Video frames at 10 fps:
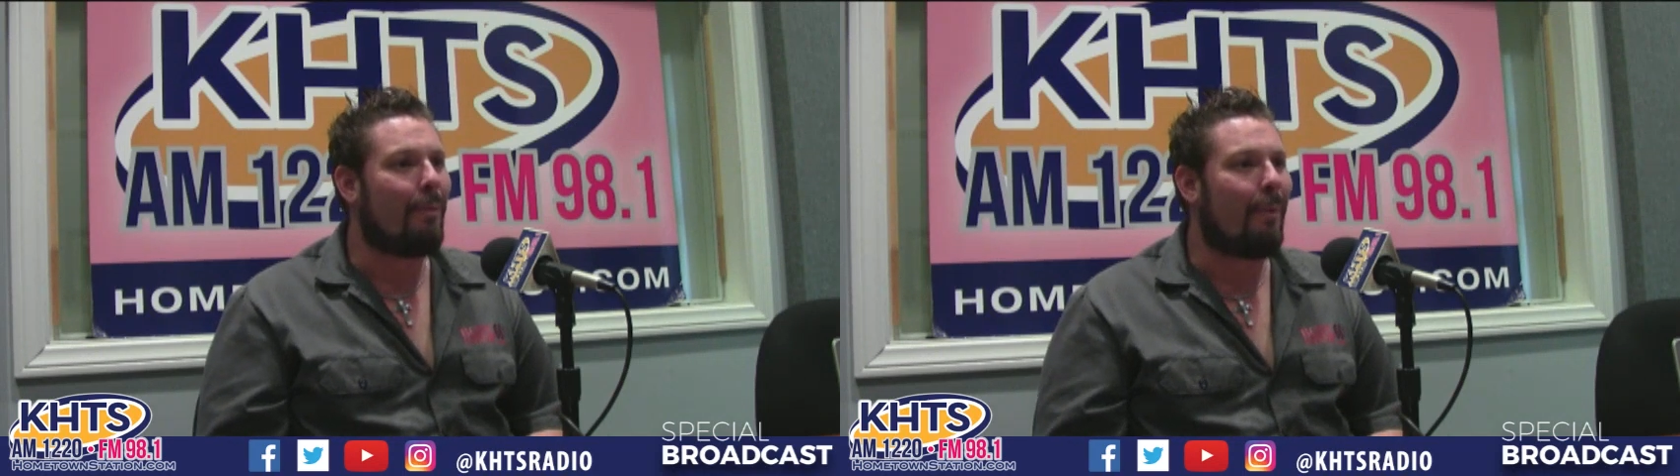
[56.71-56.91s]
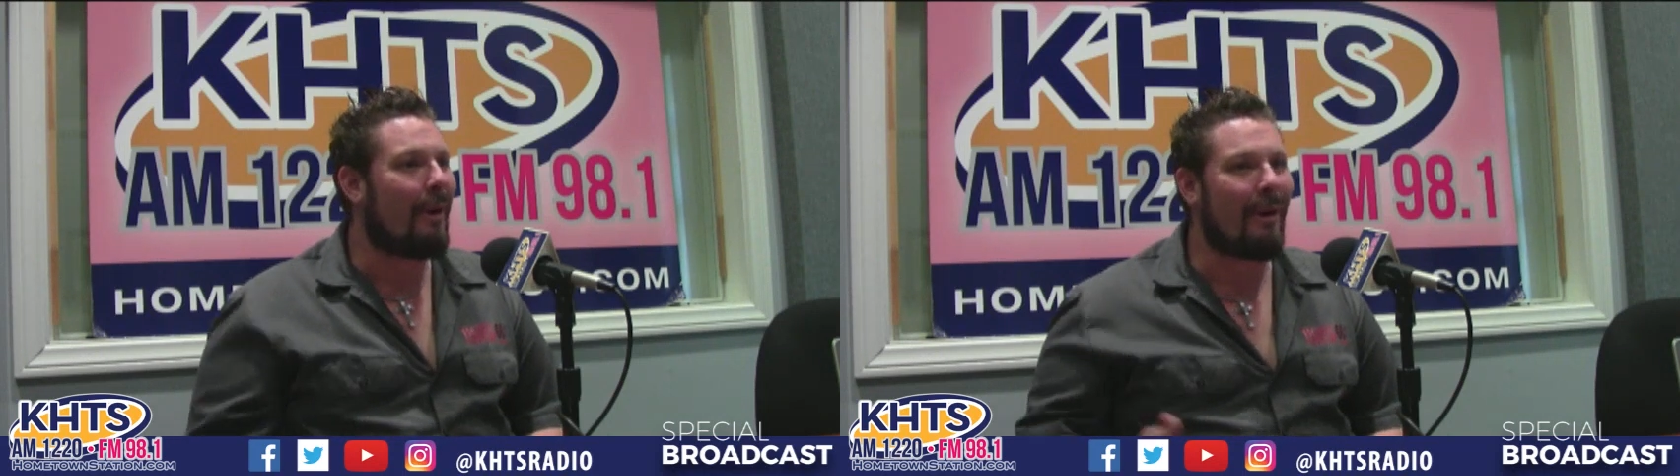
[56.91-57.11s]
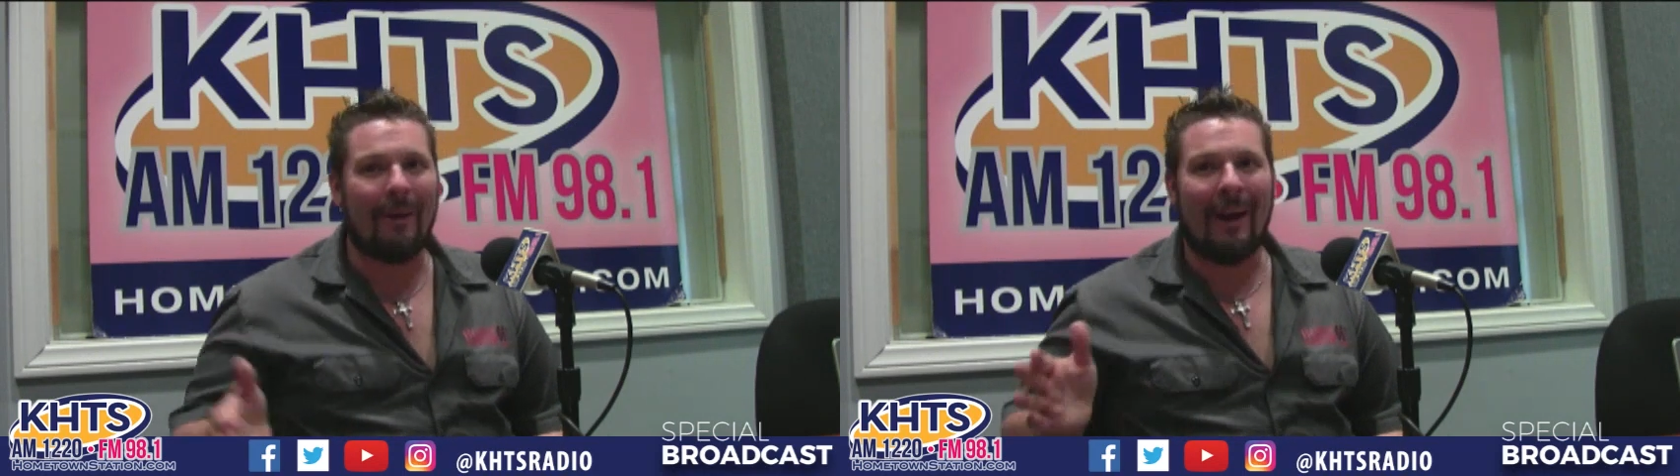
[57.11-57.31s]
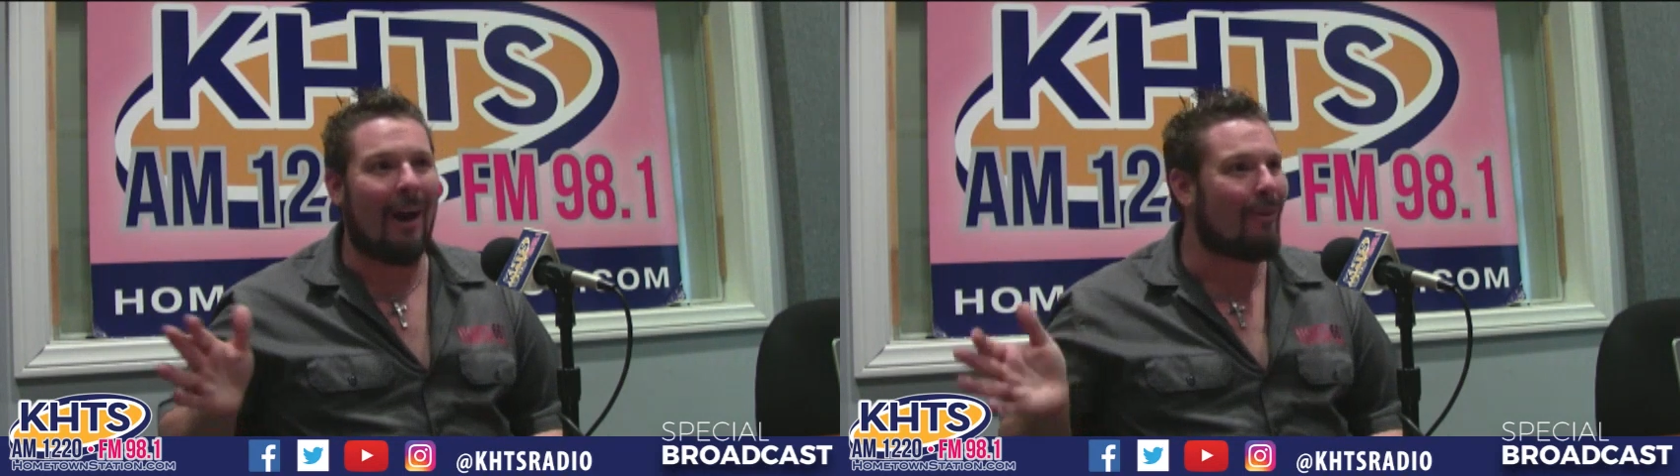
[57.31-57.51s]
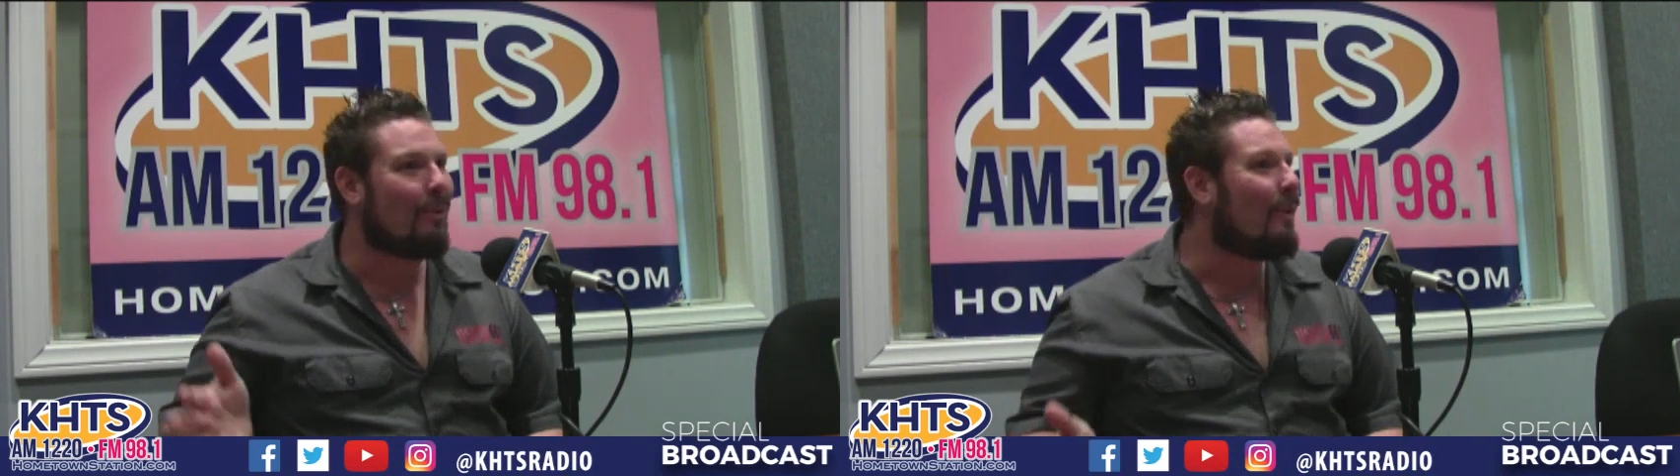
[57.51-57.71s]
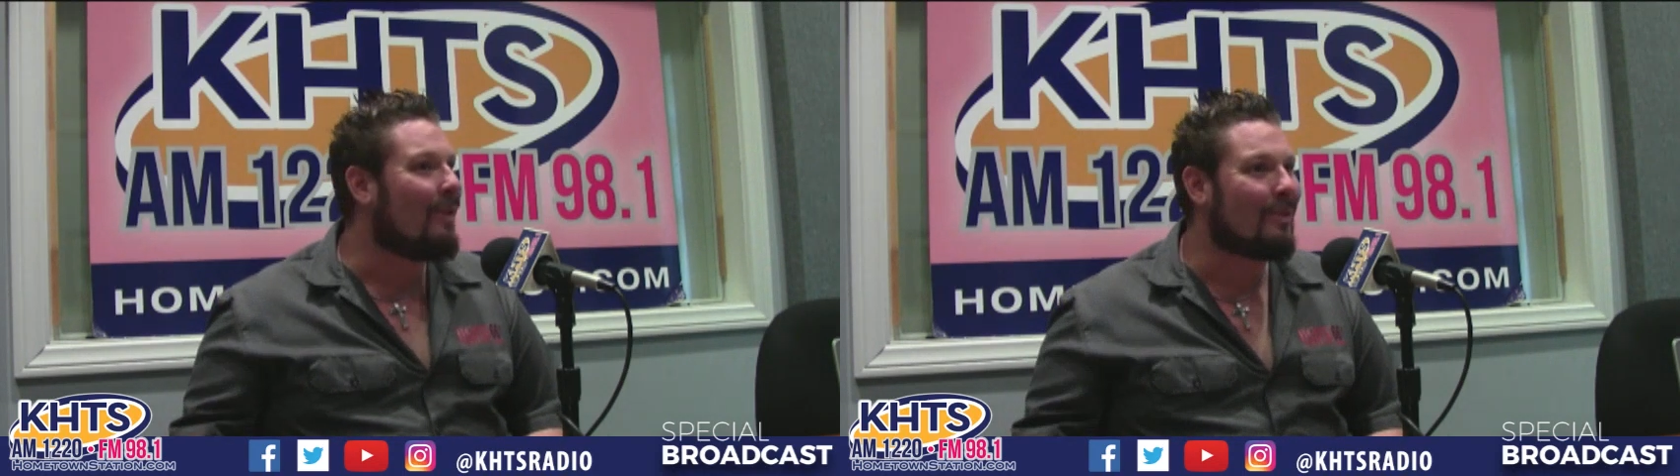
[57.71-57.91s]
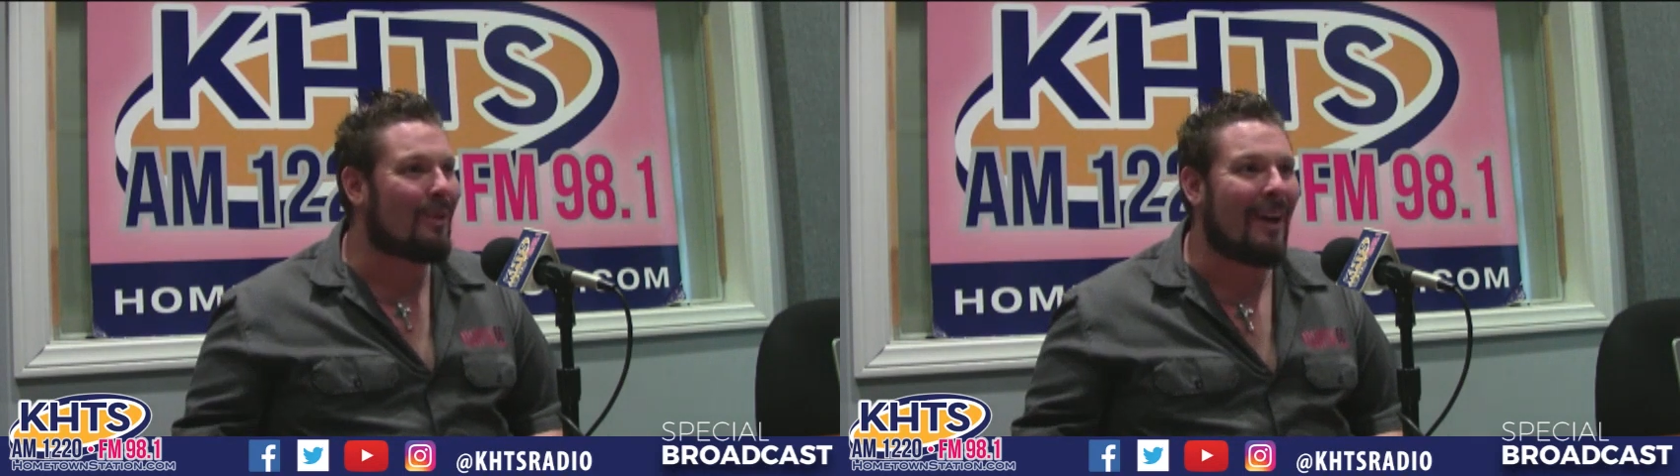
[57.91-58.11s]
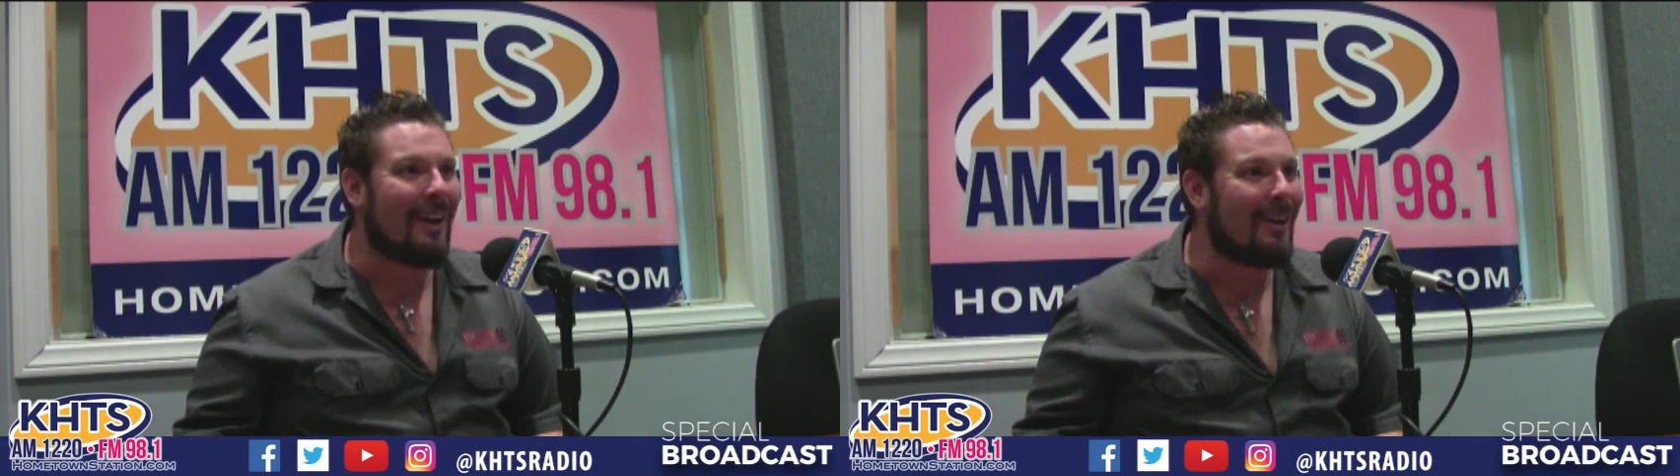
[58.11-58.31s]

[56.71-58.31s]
prepare your house walls right,